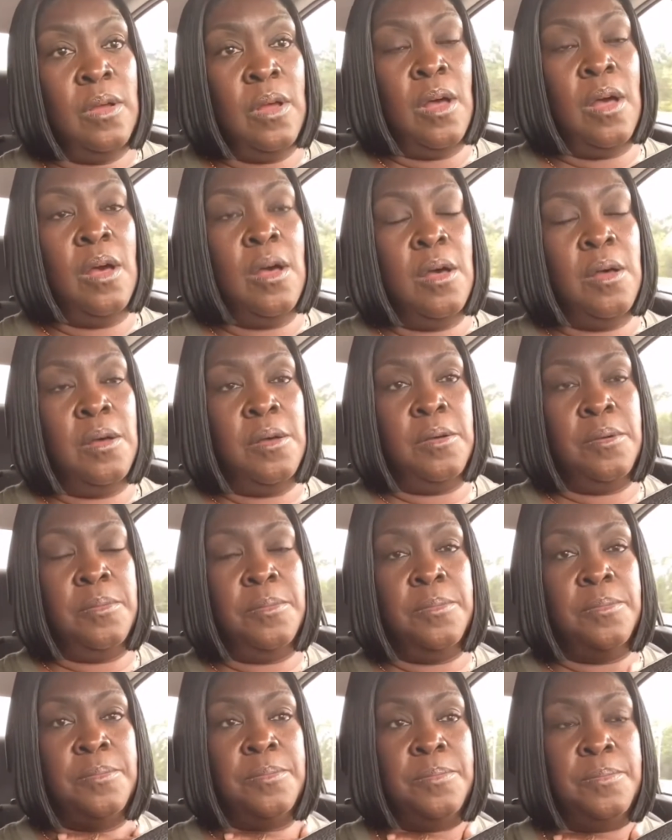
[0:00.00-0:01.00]

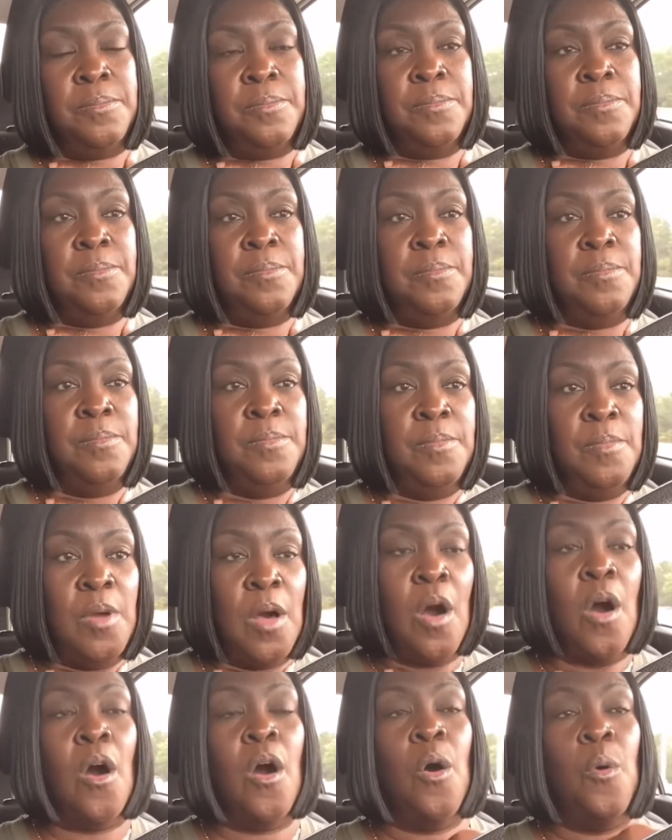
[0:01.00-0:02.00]
Um,
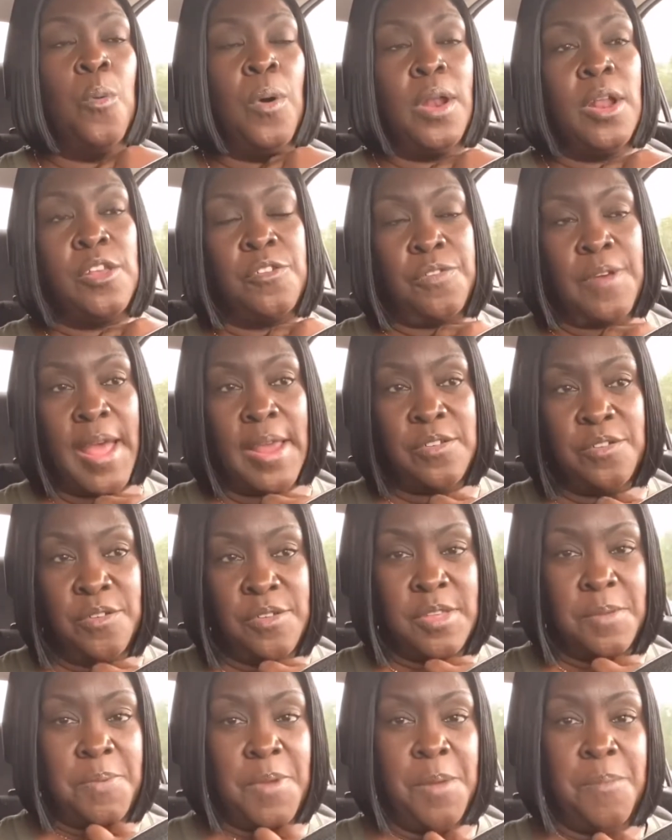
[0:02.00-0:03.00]
oh, what attracts
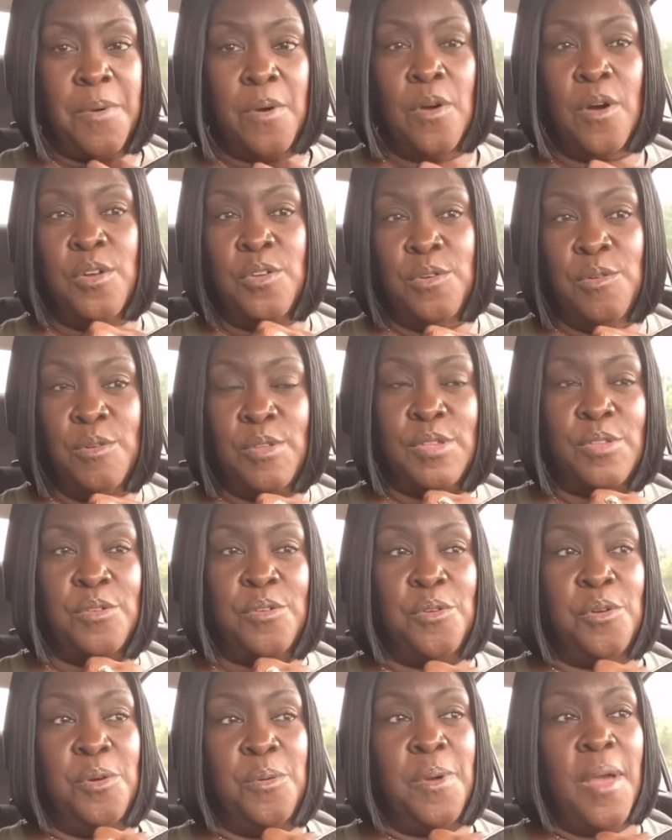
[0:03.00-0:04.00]
you to people on
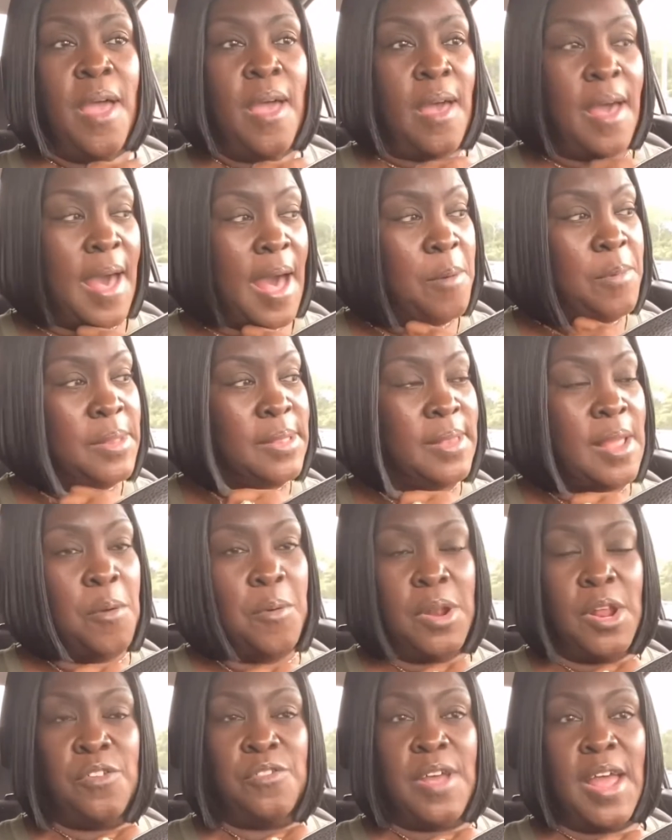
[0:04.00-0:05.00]
YouTube? I would say
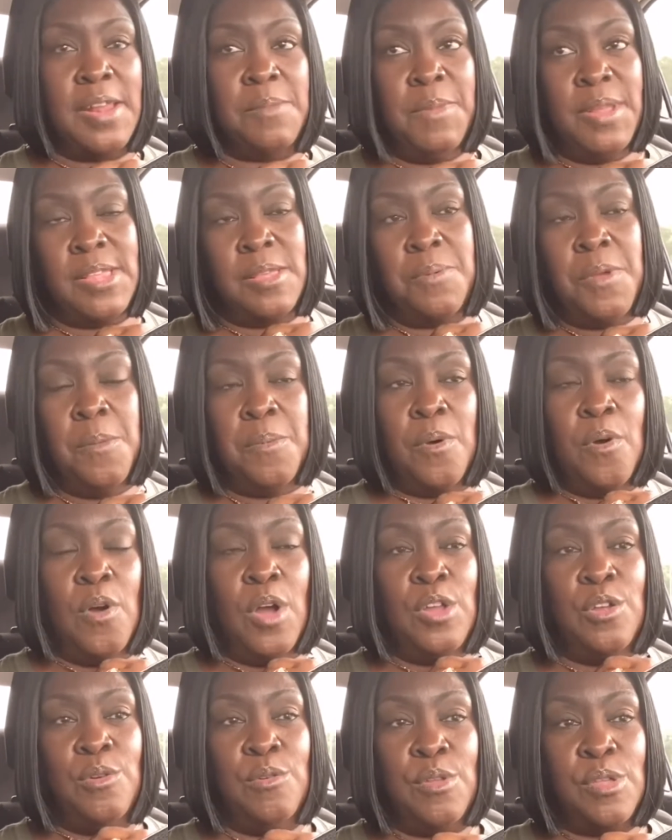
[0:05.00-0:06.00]
what attracts me to people
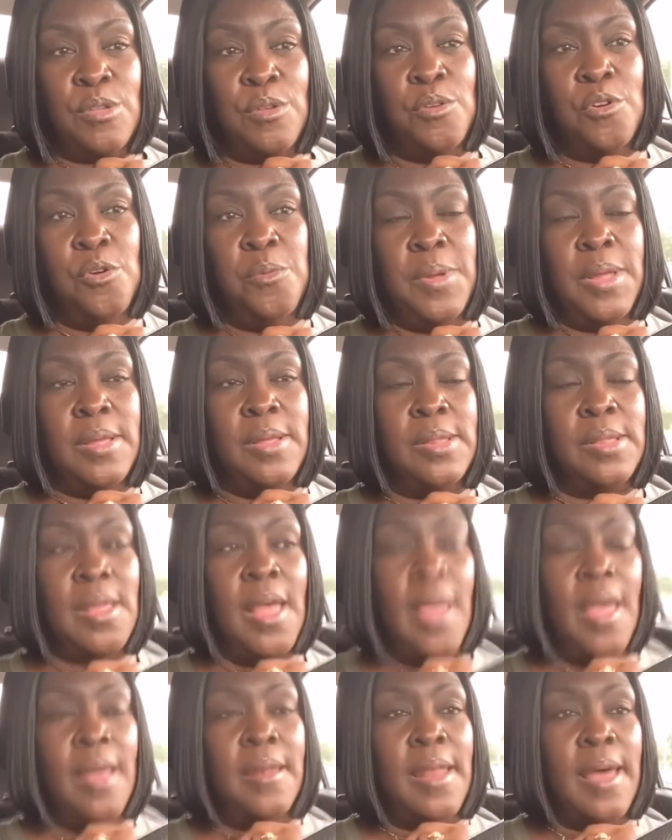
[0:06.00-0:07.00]
on YouTube is
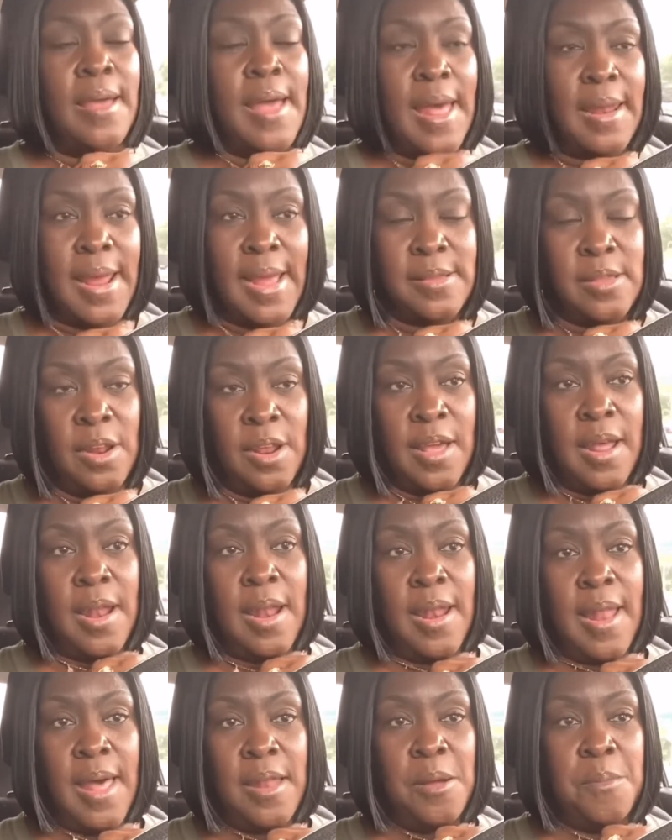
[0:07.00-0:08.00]
like I like to look at
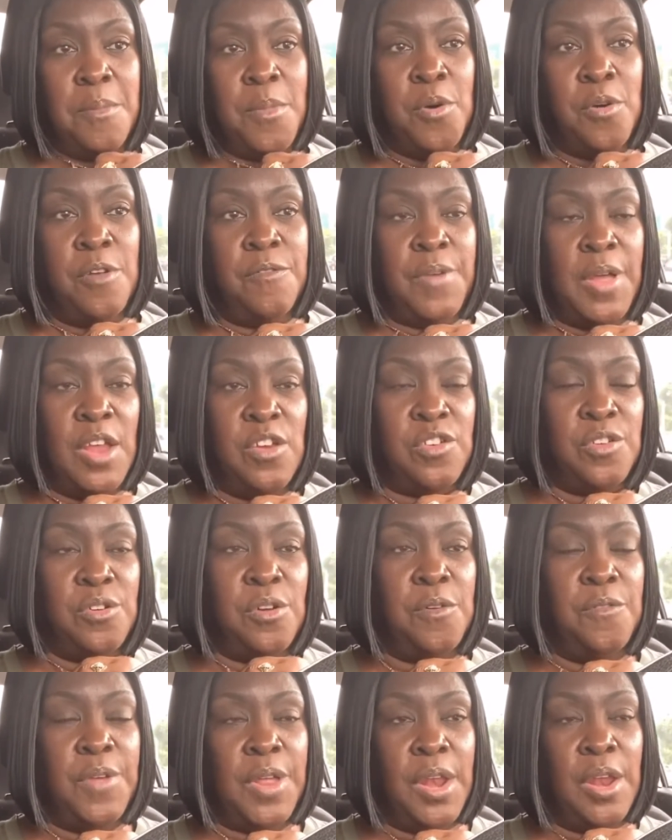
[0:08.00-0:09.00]
a lot of
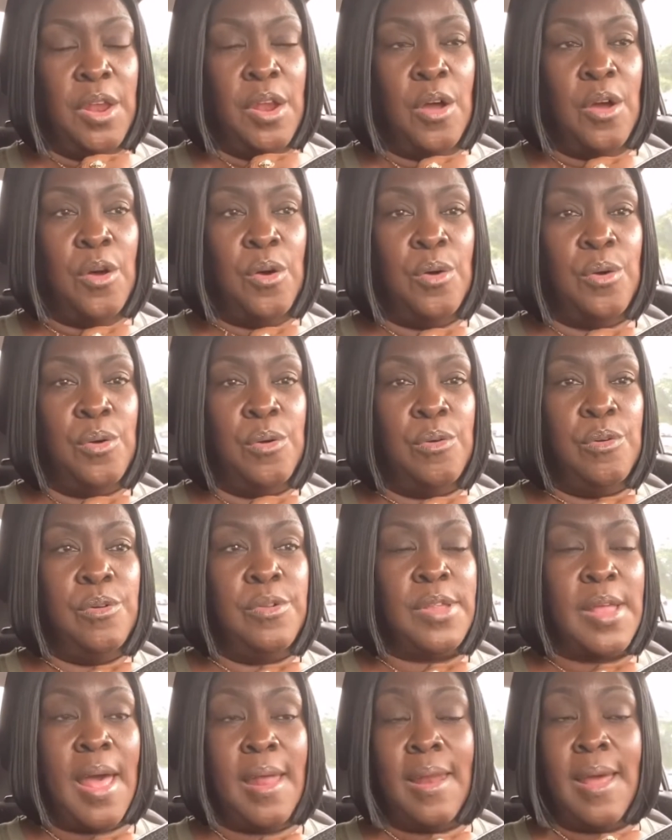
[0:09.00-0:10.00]
motivational
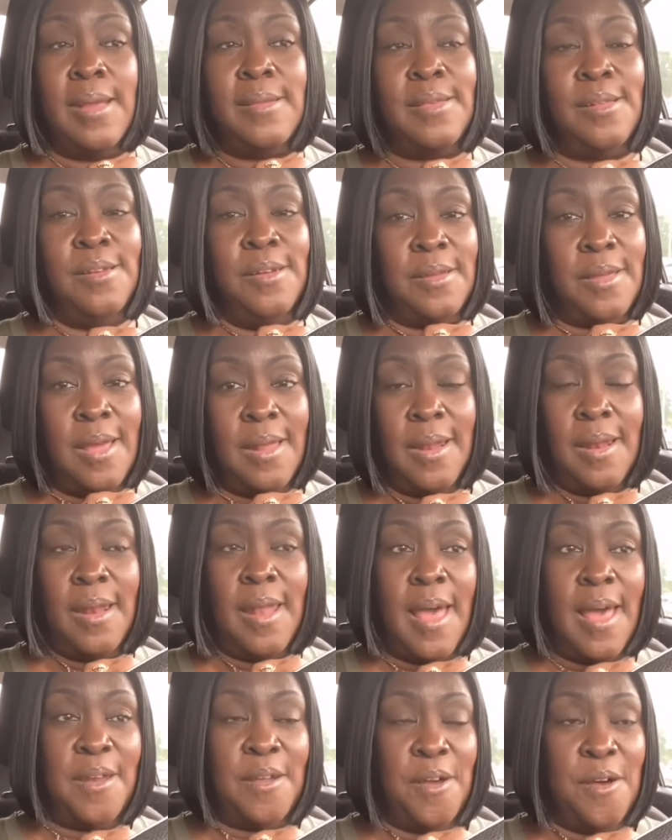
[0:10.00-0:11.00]
videos. I like to look at a
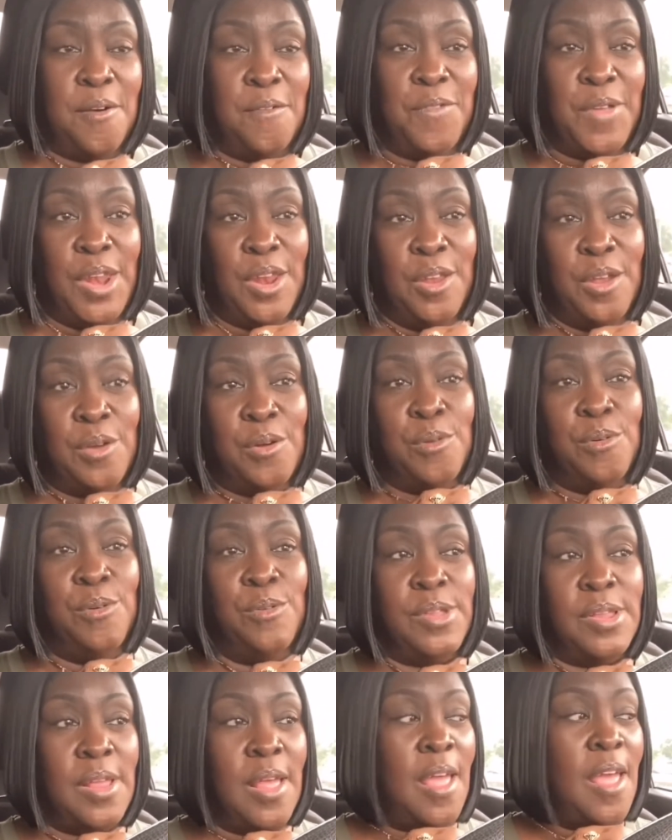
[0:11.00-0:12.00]
lot of
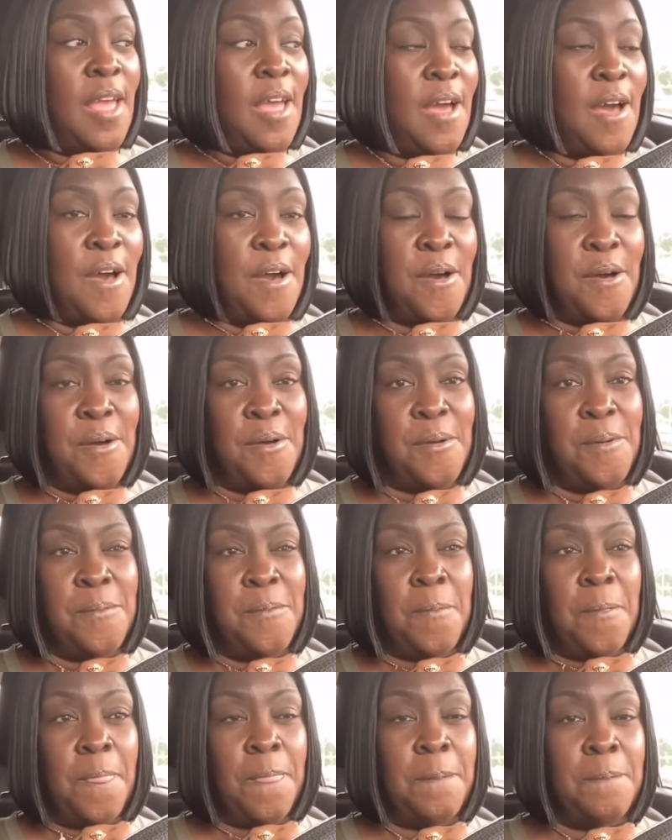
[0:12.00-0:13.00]
videos
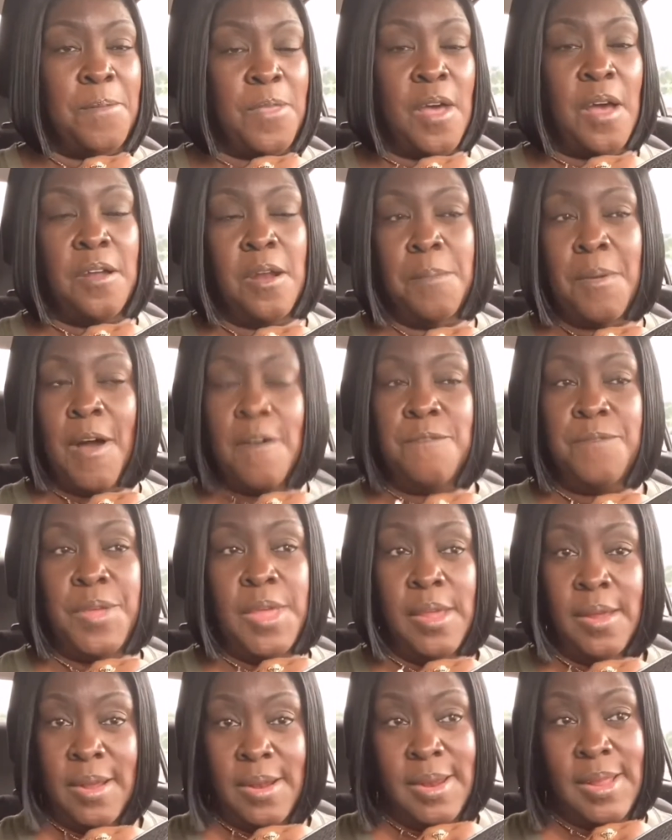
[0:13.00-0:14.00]
um, talking about
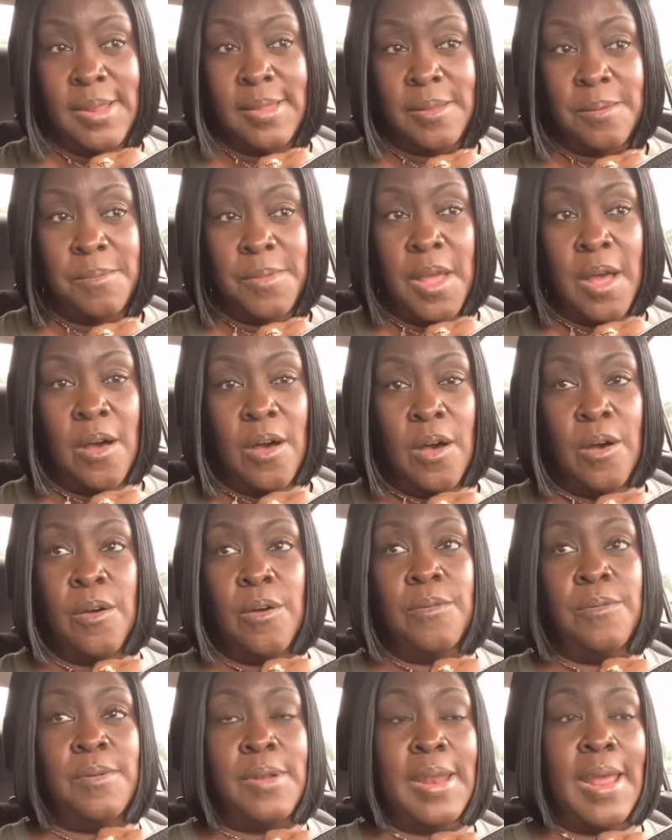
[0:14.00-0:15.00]
veganism,
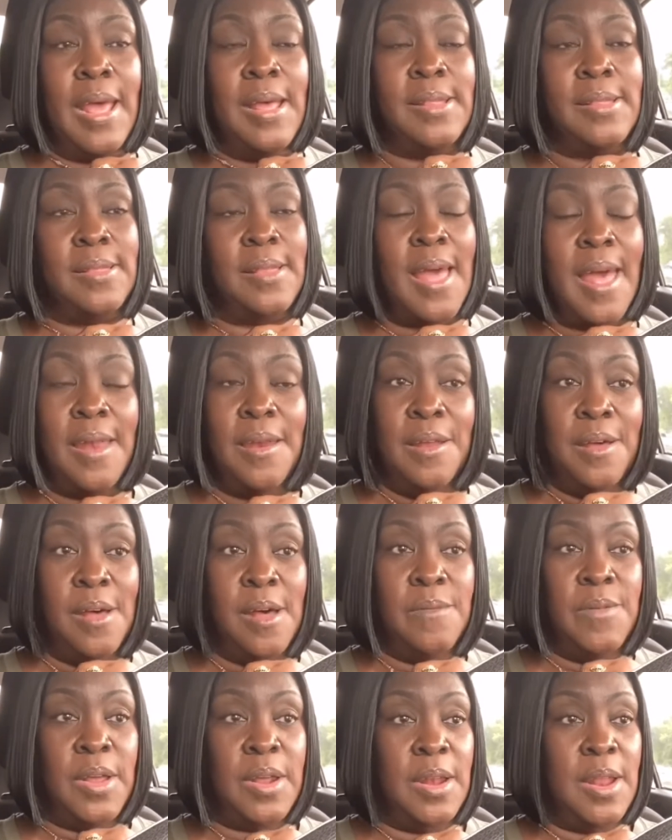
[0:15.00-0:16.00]
y'all. That's I
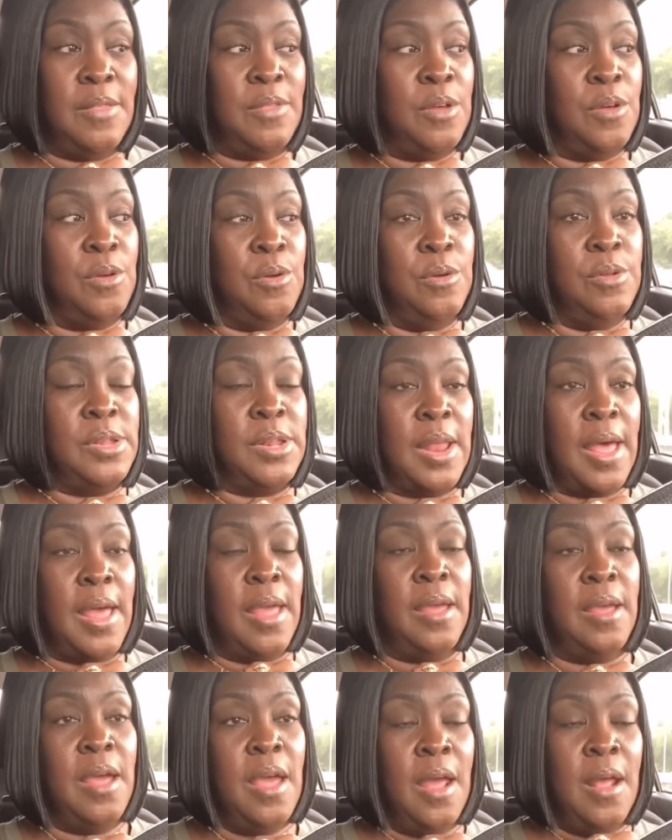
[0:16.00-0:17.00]
love looking at those
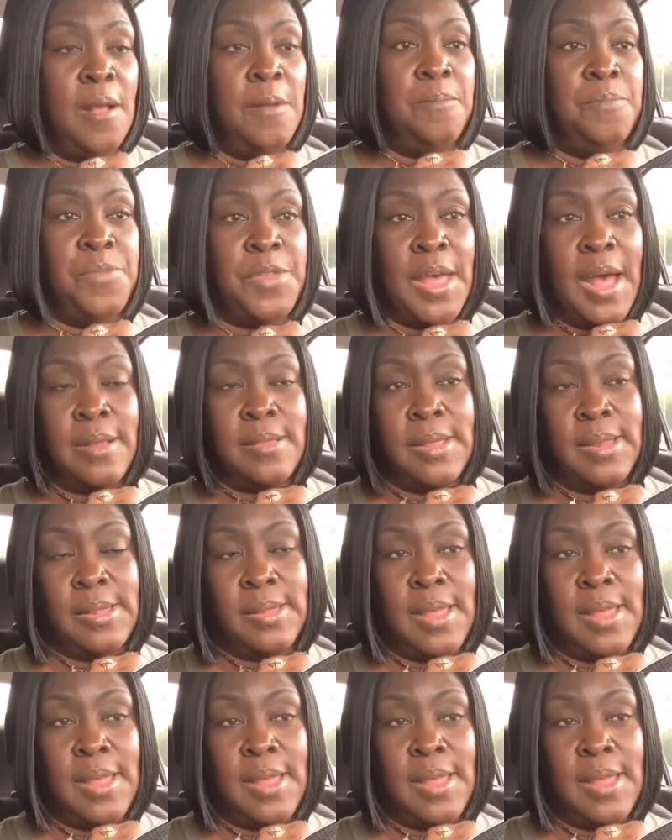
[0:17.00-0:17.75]
like Dr.